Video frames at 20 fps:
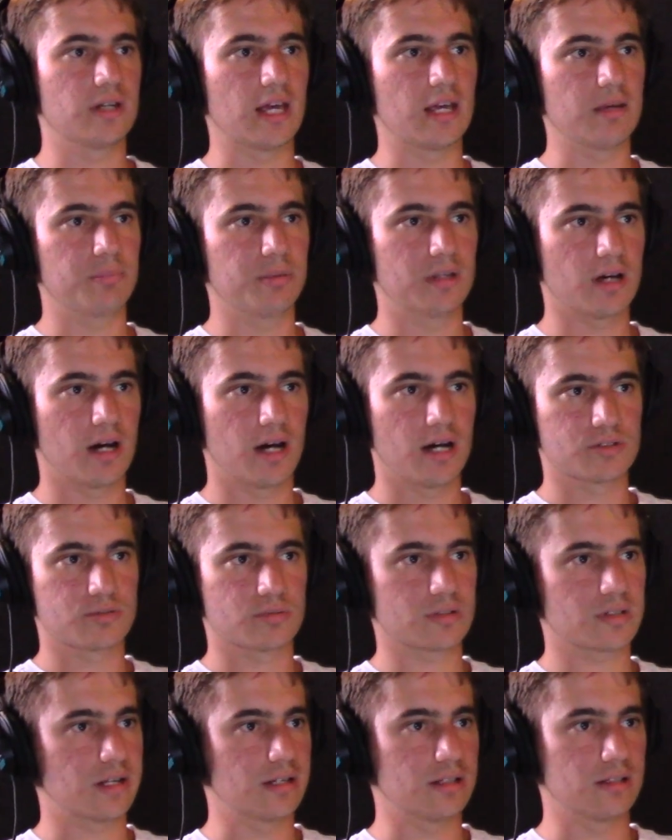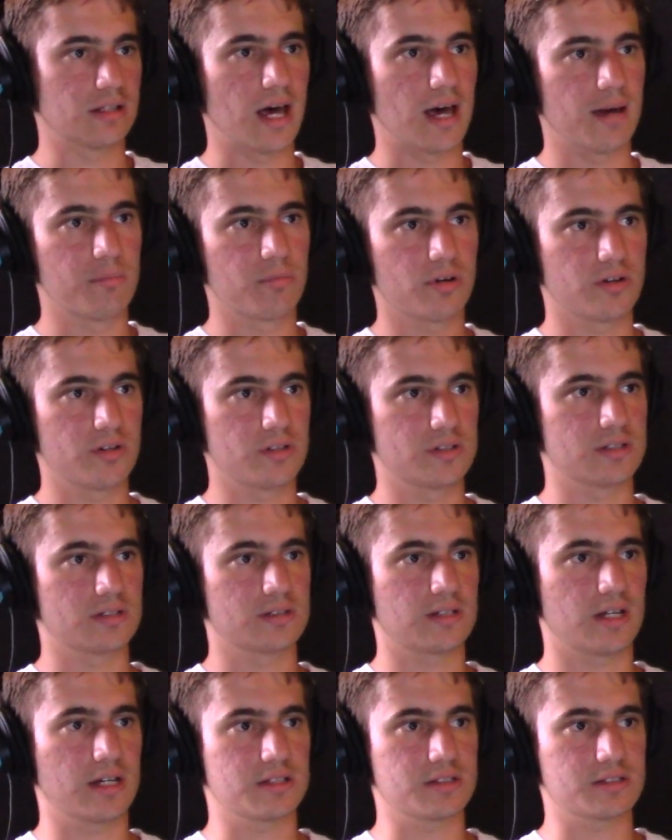APIs with like libraries
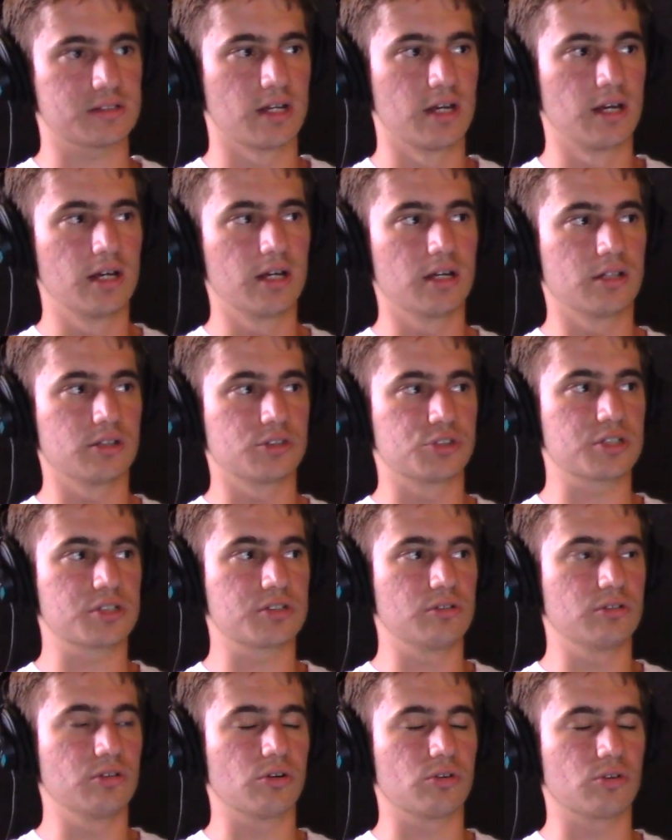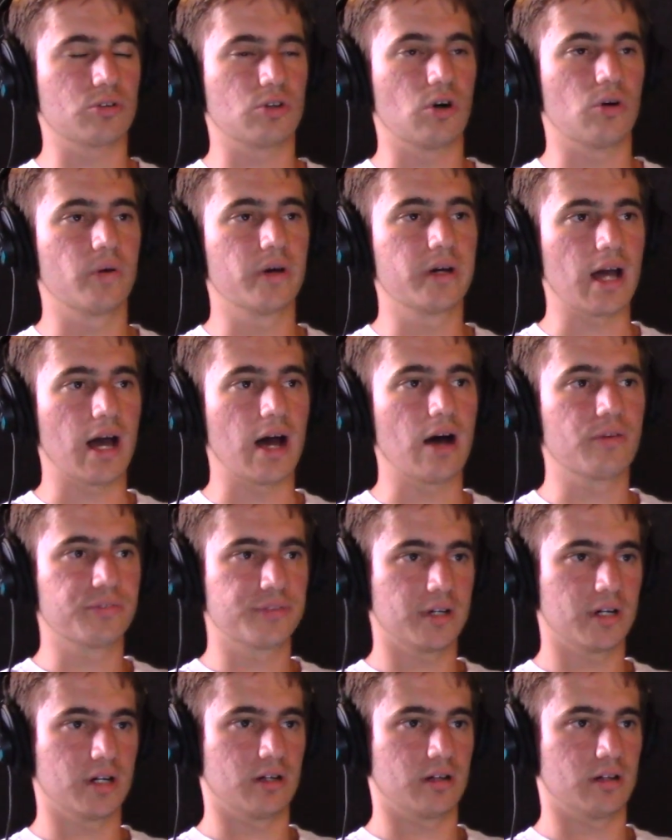and text, just going out
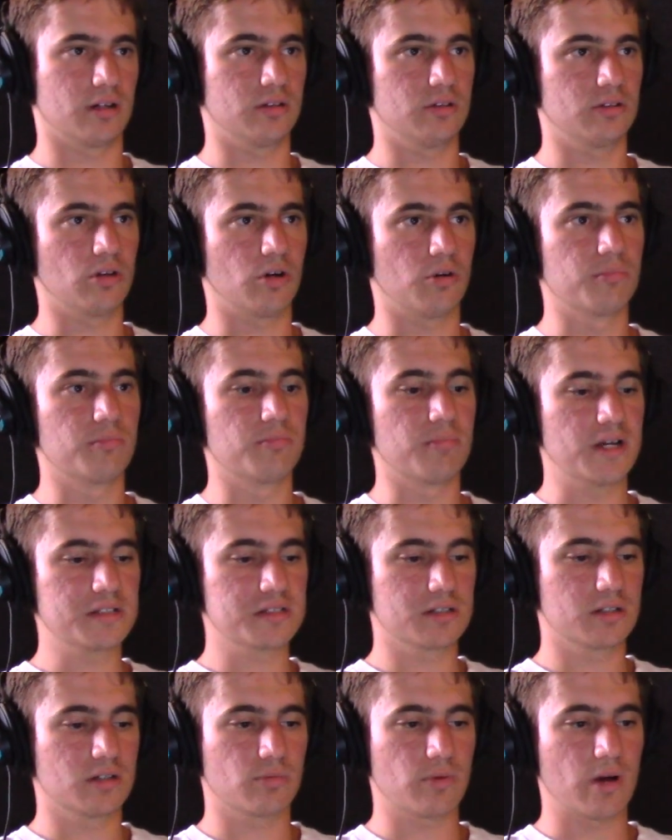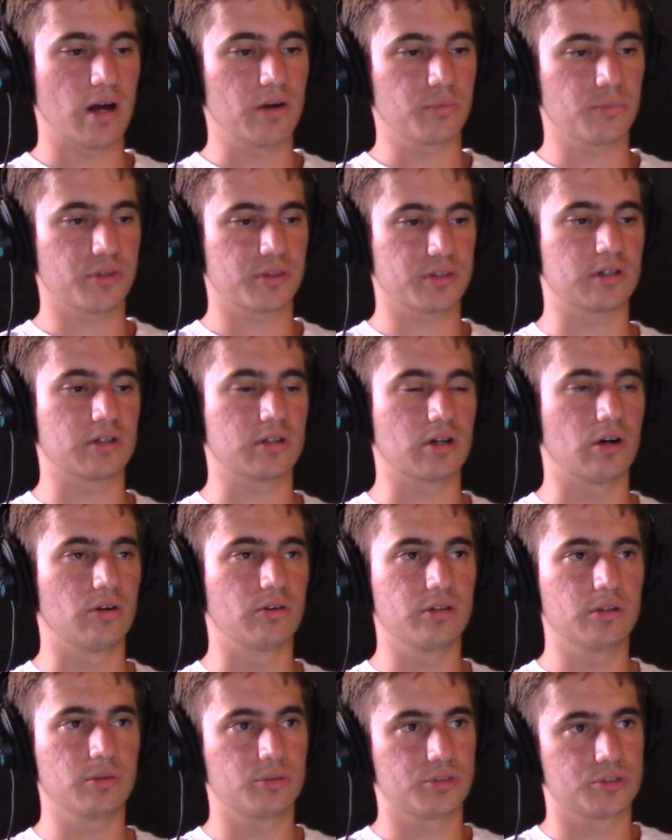there and messing around with the
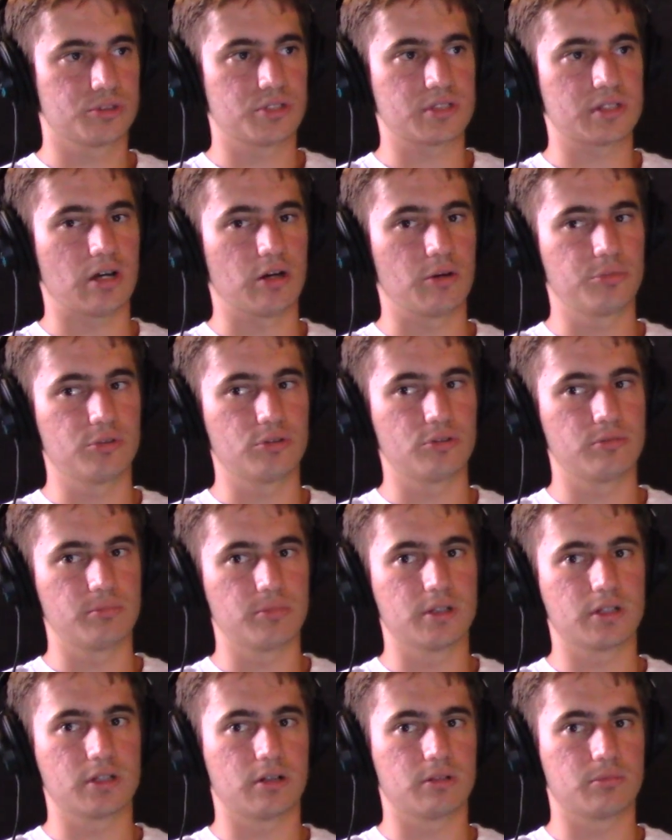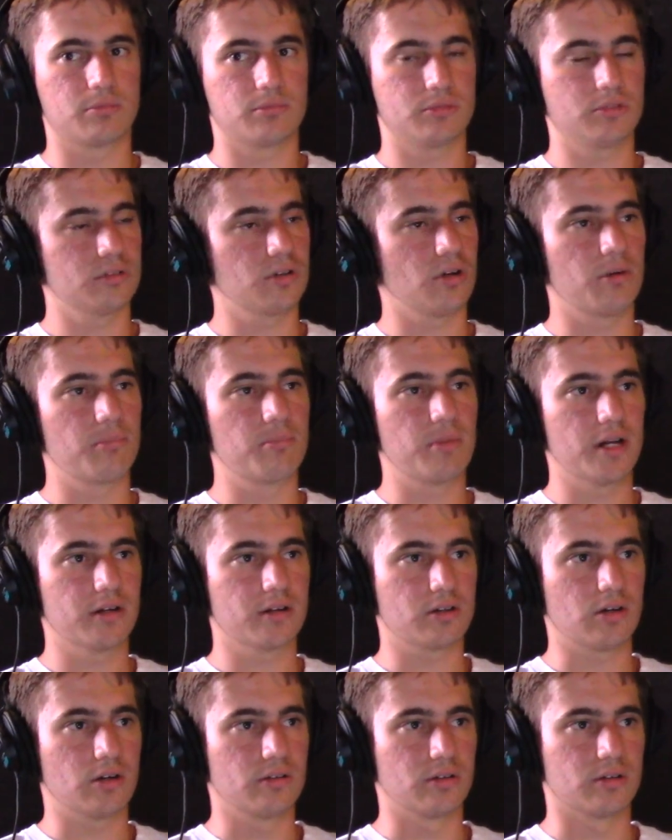code, it will just help you become a better
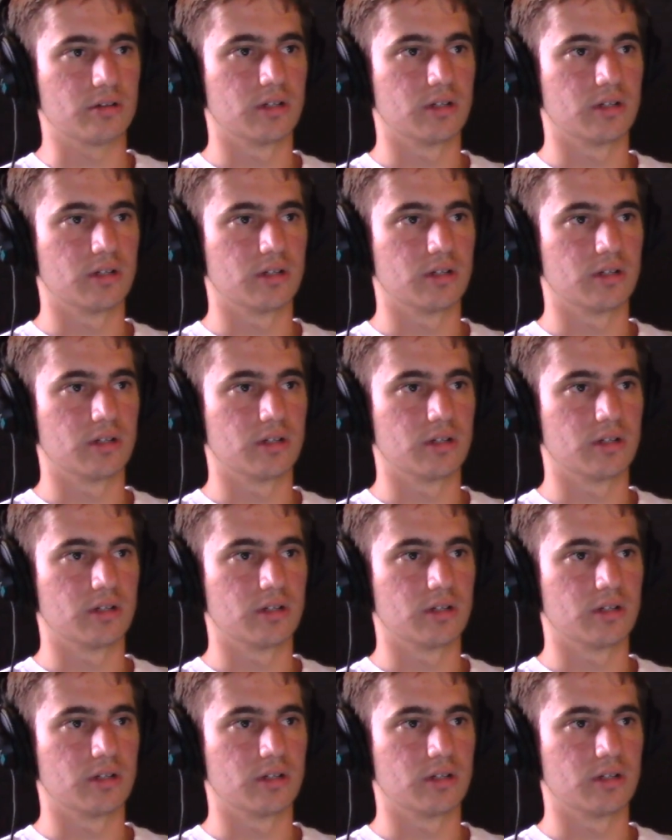coder.